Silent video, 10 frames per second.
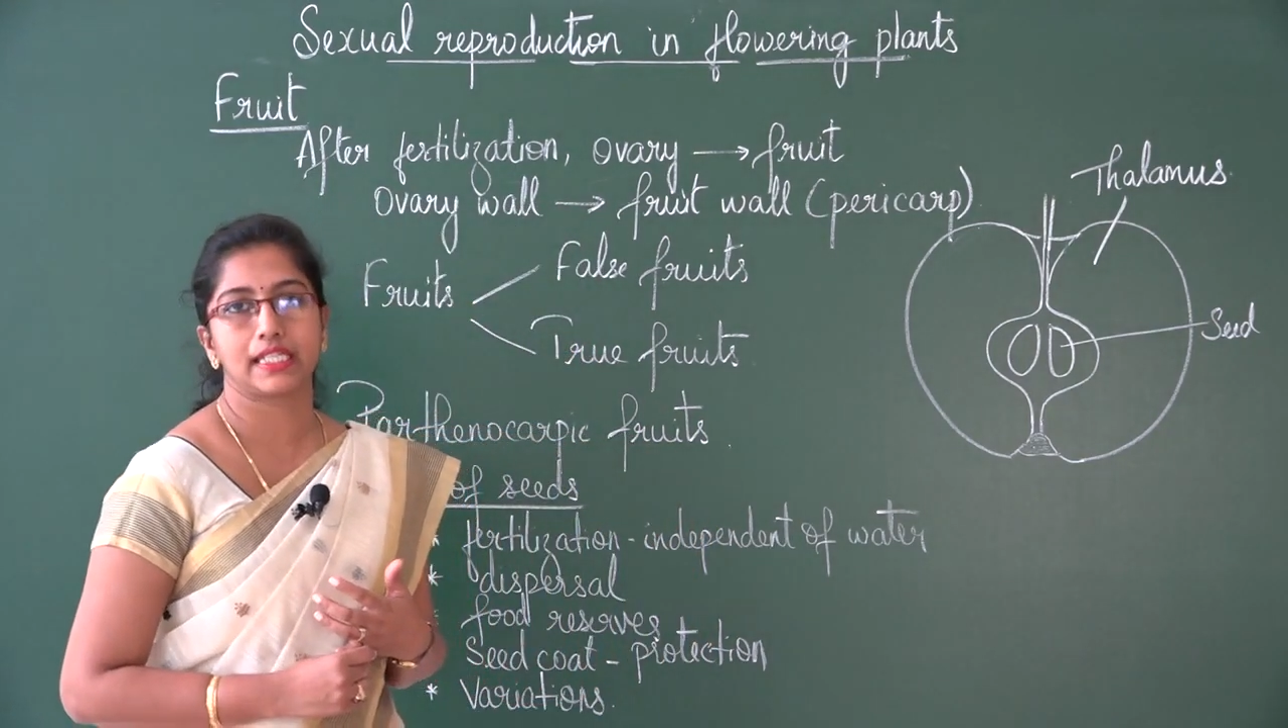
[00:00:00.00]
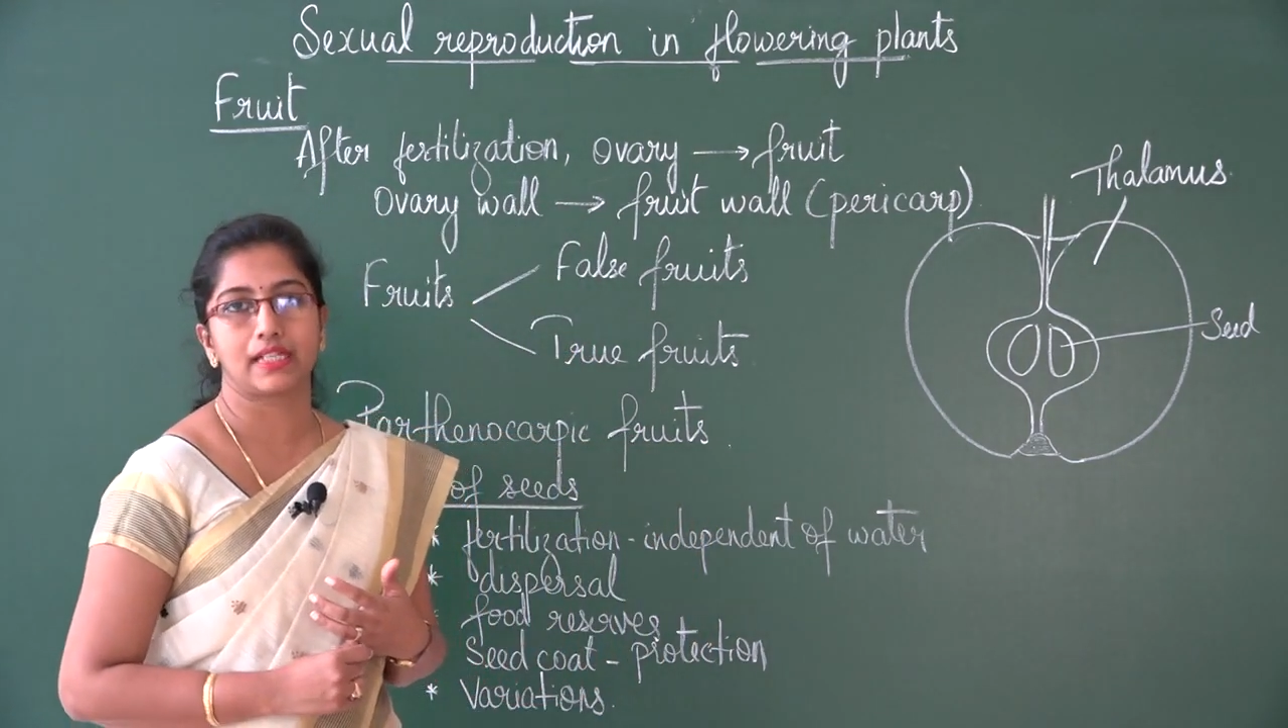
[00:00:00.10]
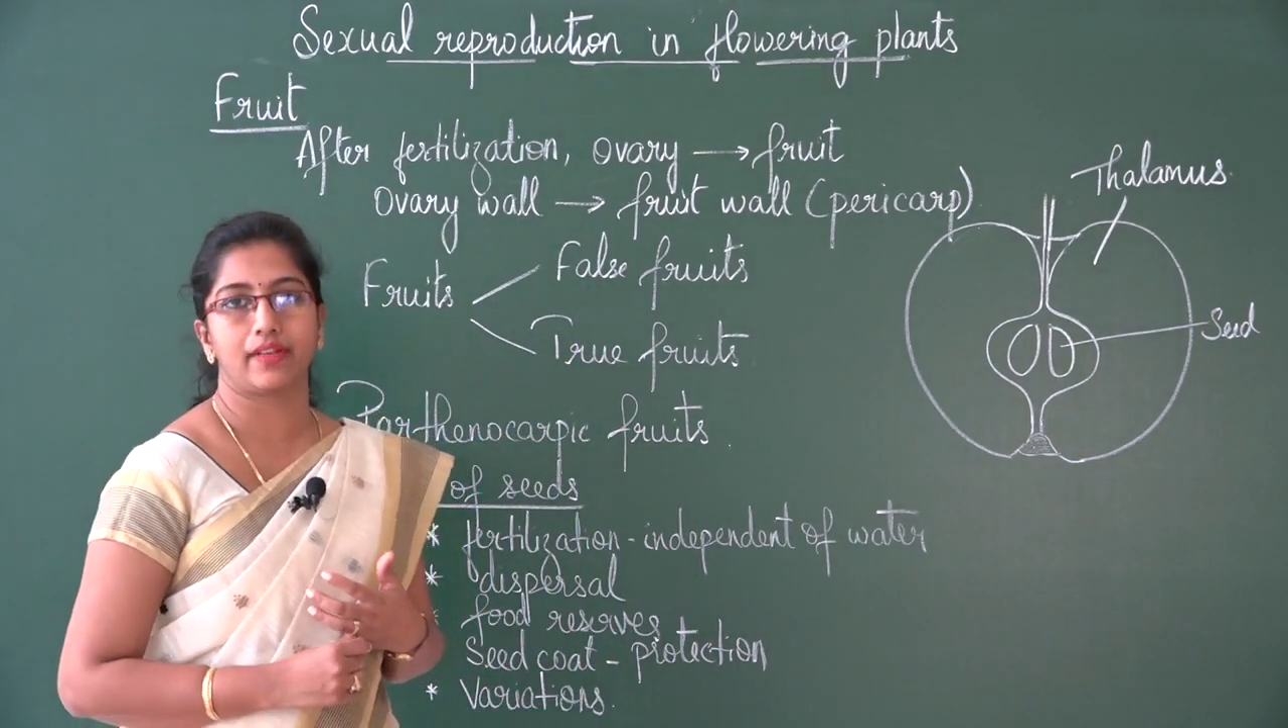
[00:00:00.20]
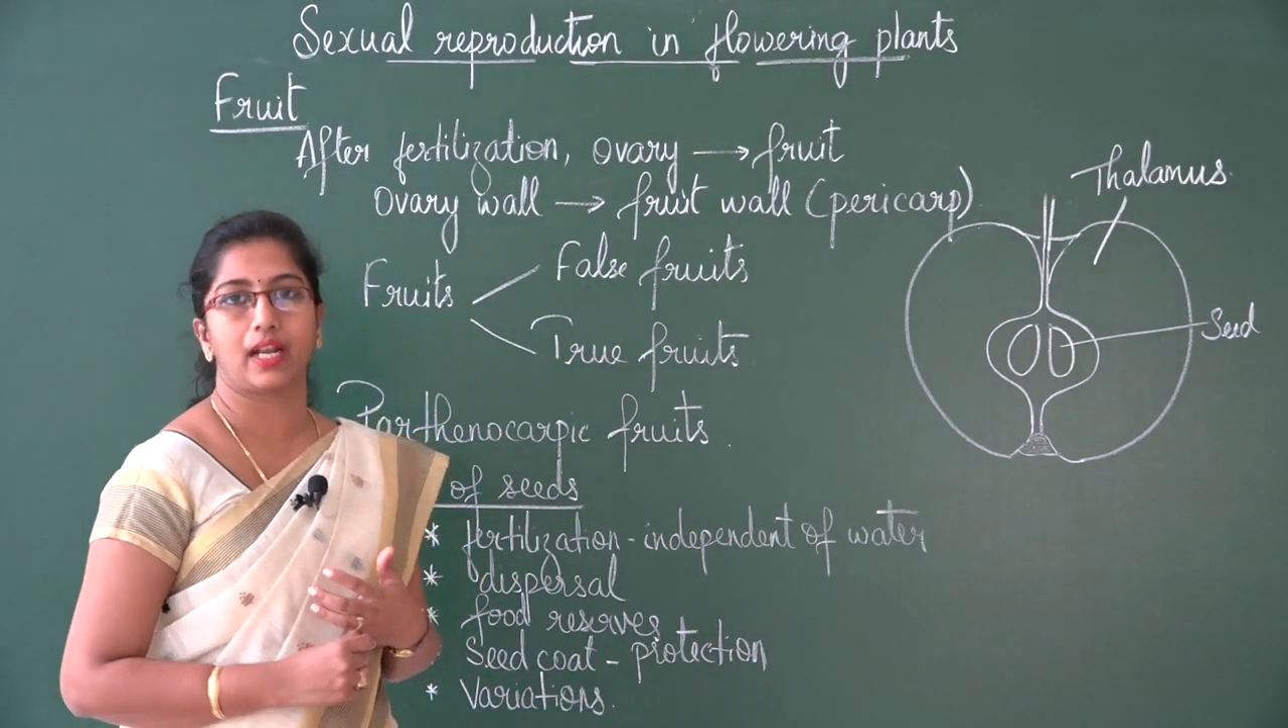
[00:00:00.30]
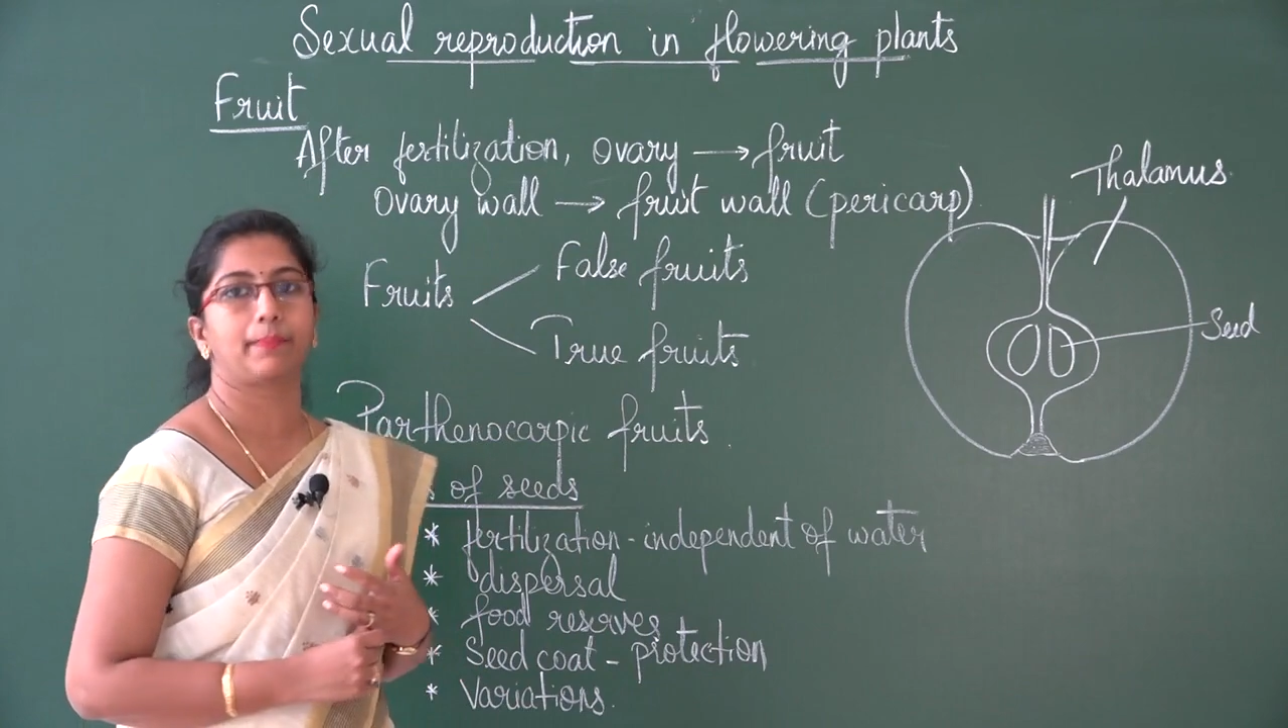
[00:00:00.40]

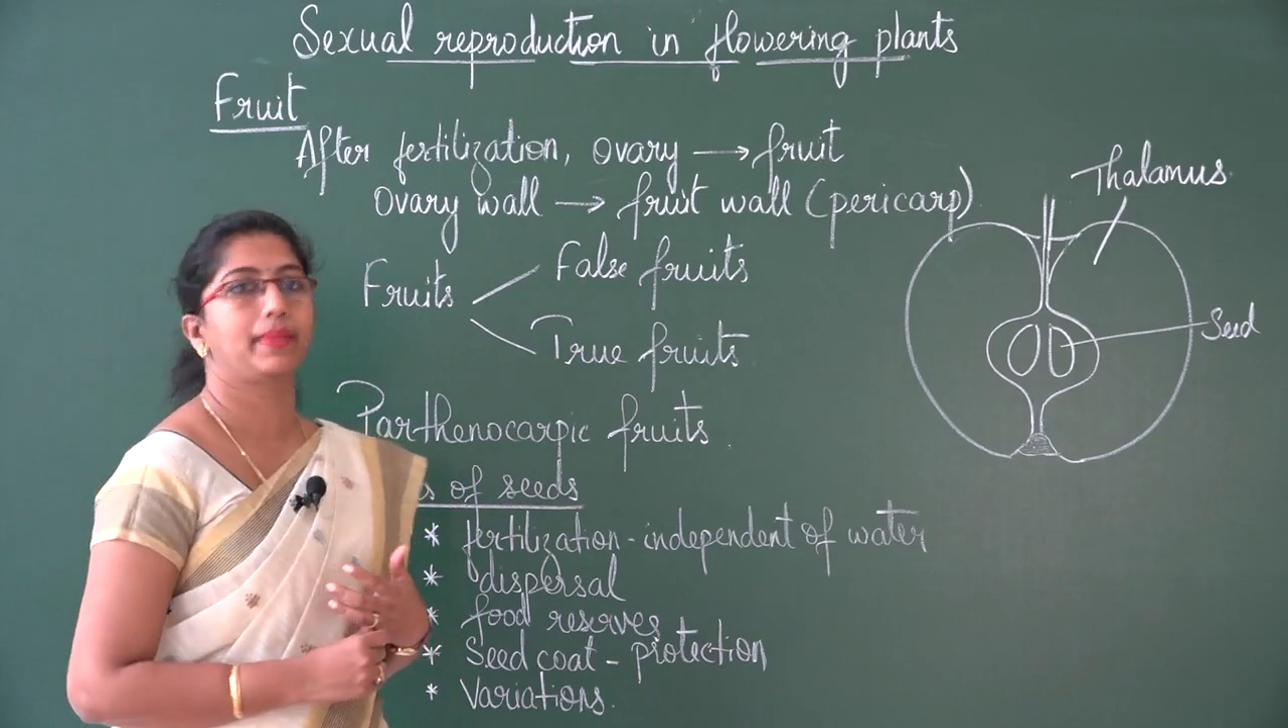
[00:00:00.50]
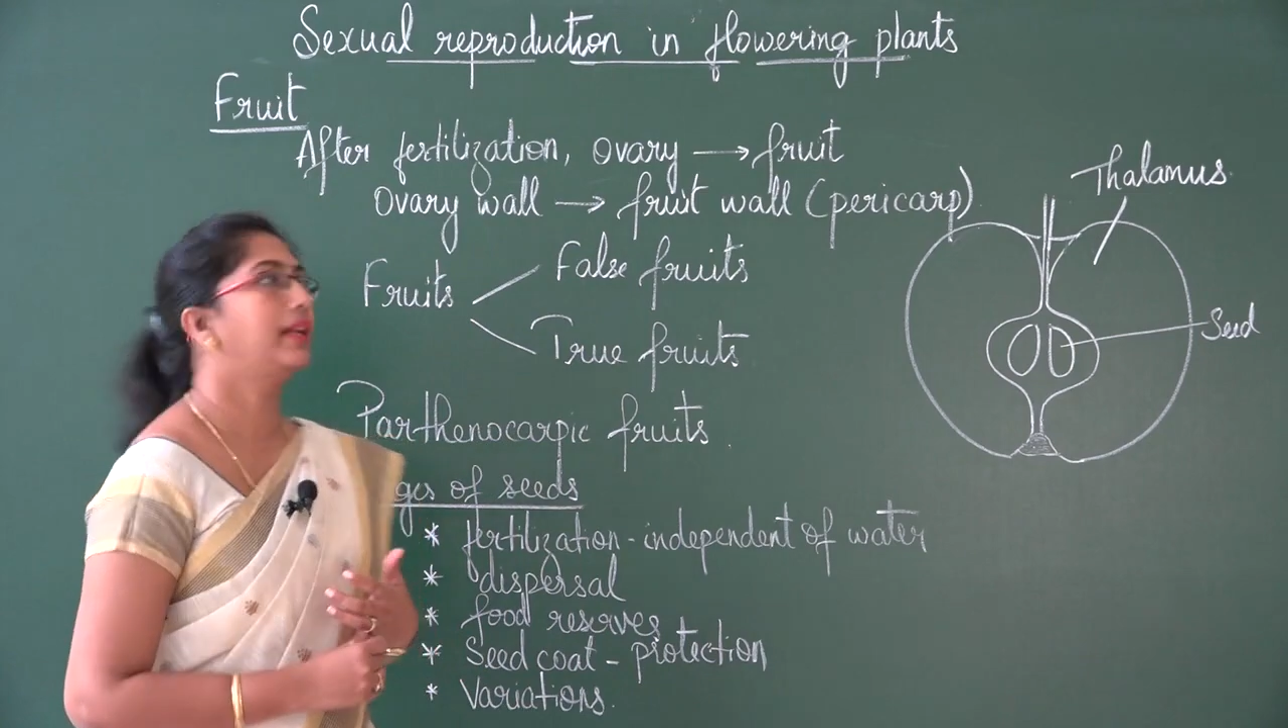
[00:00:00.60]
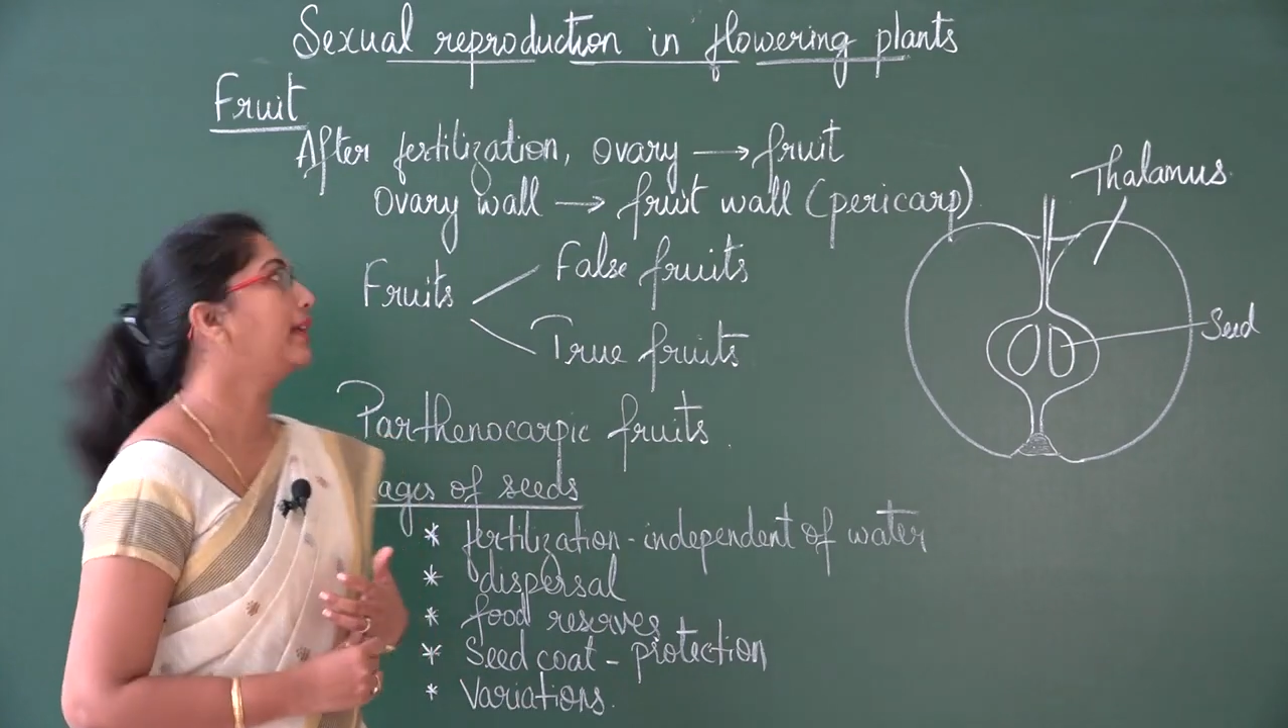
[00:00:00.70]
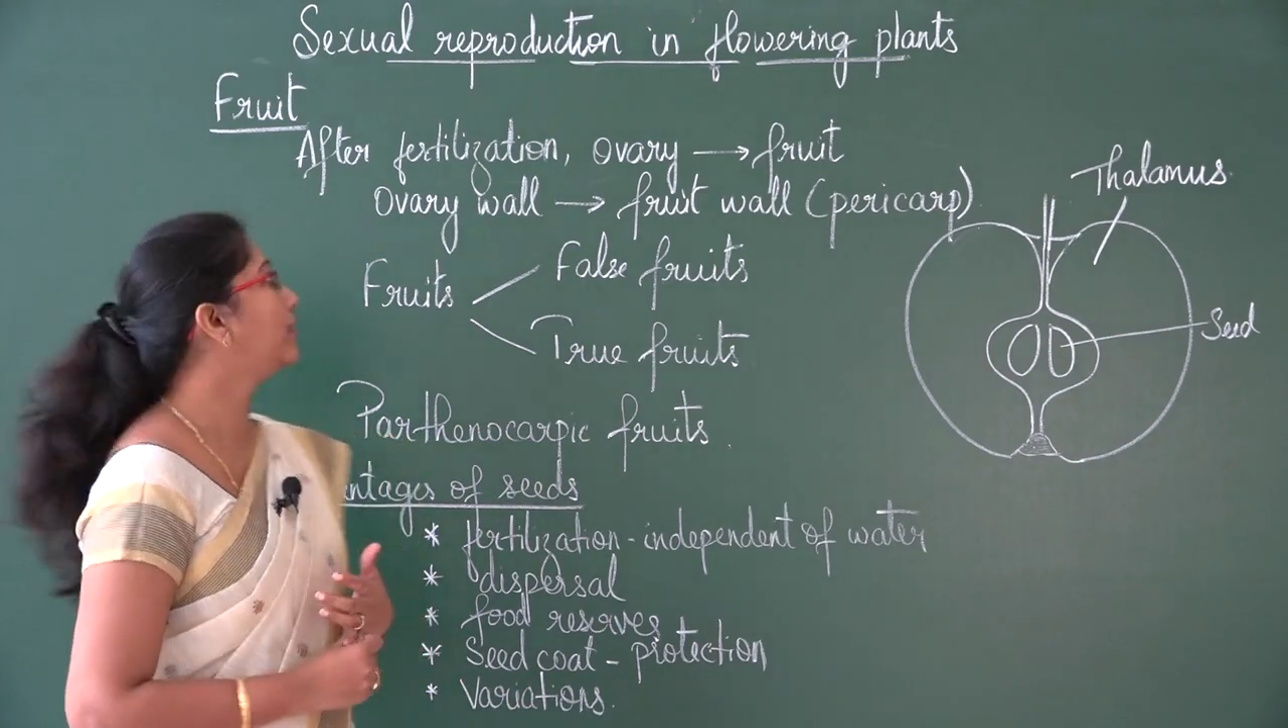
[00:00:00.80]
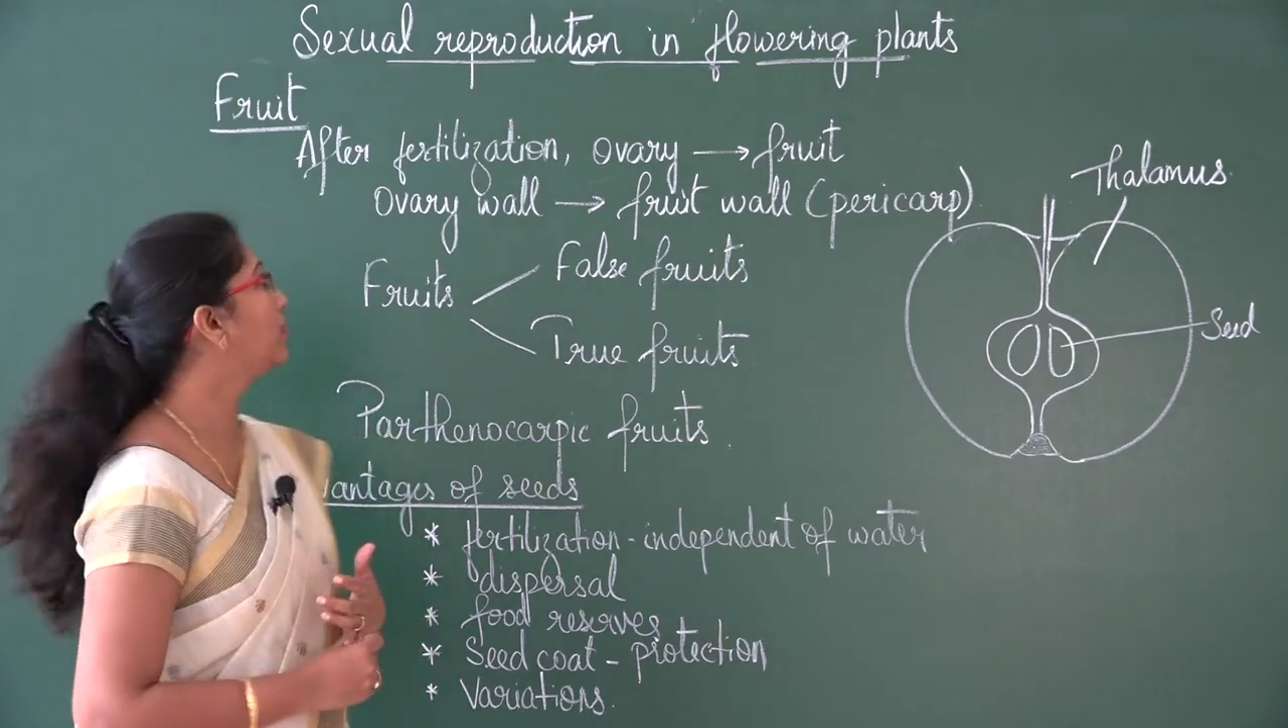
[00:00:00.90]

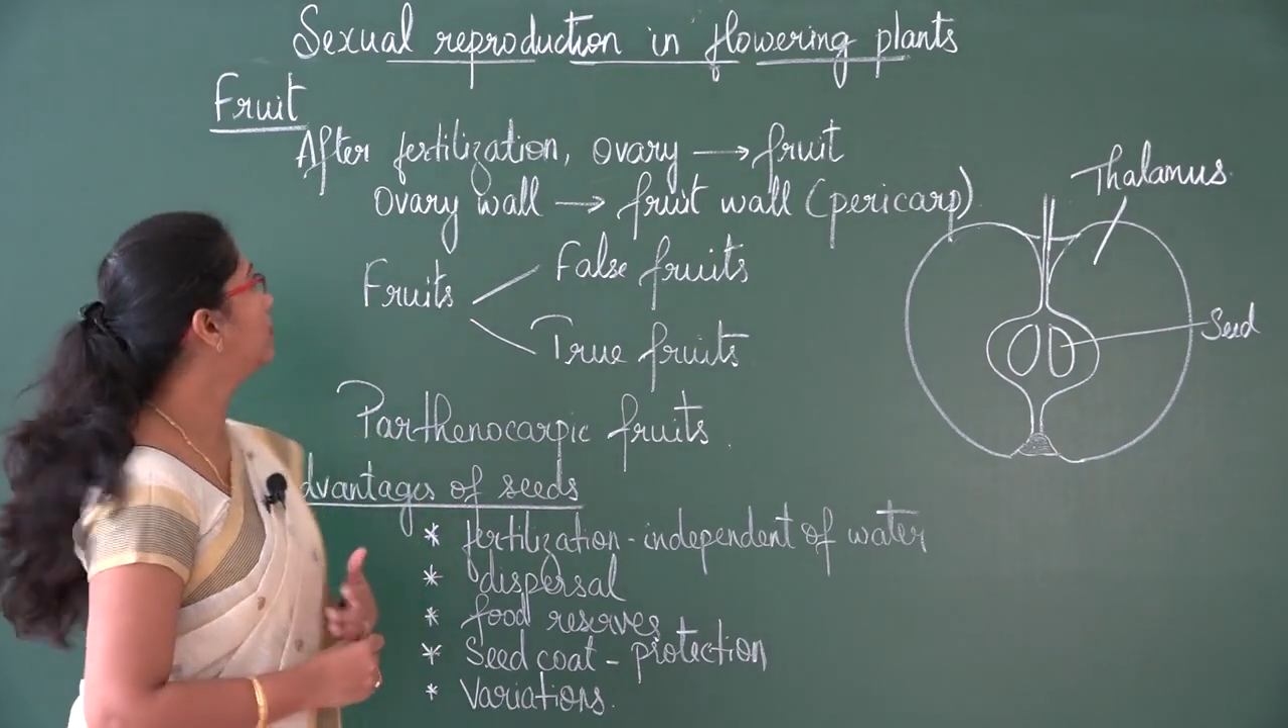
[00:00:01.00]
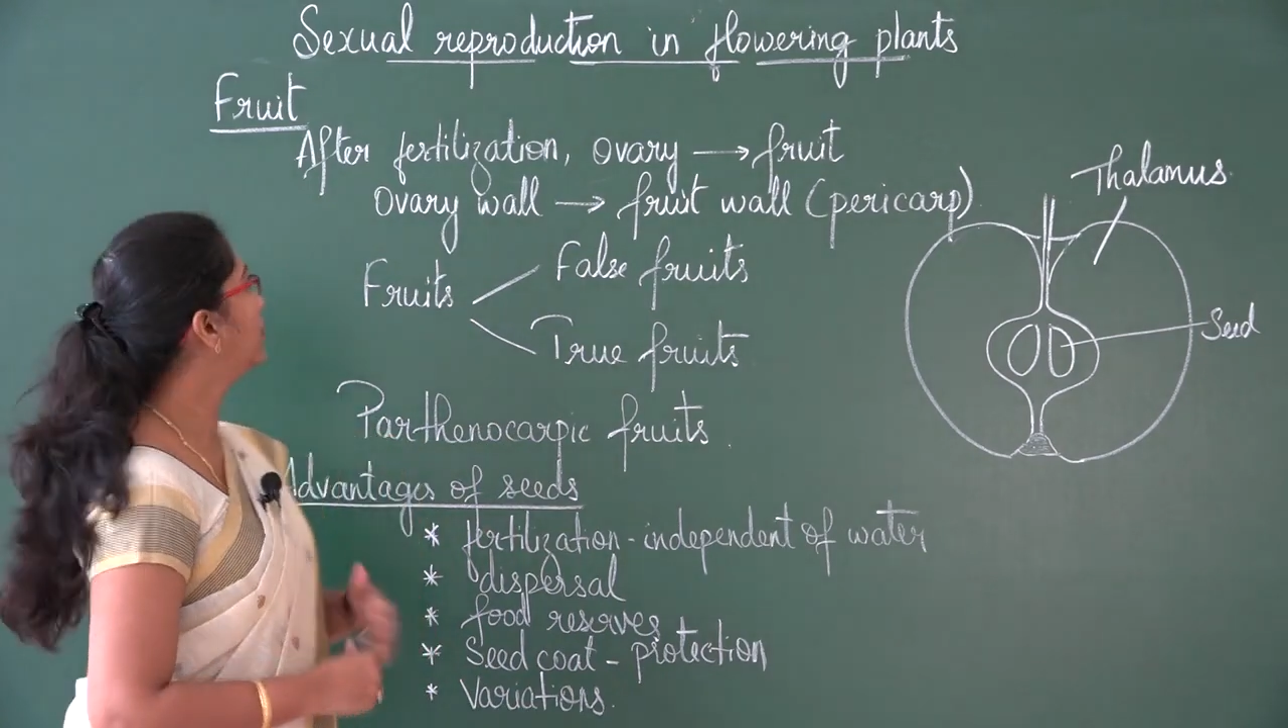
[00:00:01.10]
developing into